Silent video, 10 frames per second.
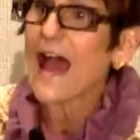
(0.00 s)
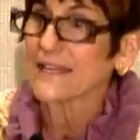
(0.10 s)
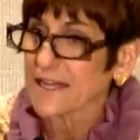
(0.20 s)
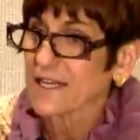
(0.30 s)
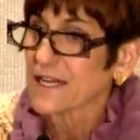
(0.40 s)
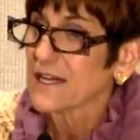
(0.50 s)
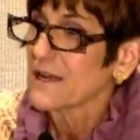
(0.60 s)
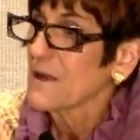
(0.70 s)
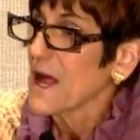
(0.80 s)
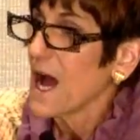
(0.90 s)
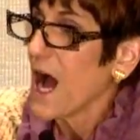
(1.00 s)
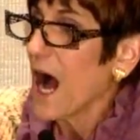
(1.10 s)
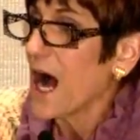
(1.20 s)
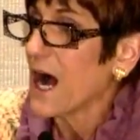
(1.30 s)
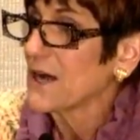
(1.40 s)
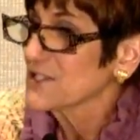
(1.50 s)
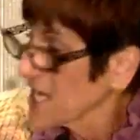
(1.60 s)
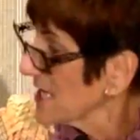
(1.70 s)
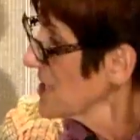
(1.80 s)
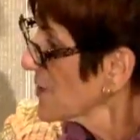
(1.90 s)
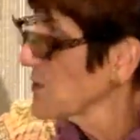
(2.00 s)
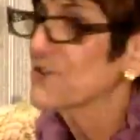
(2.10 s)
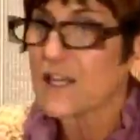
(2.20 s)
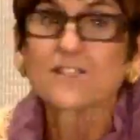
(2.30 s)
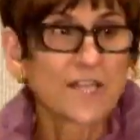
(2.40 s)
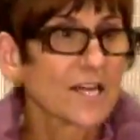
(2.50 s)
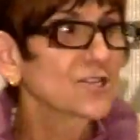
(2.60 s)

attic uh, dealing with this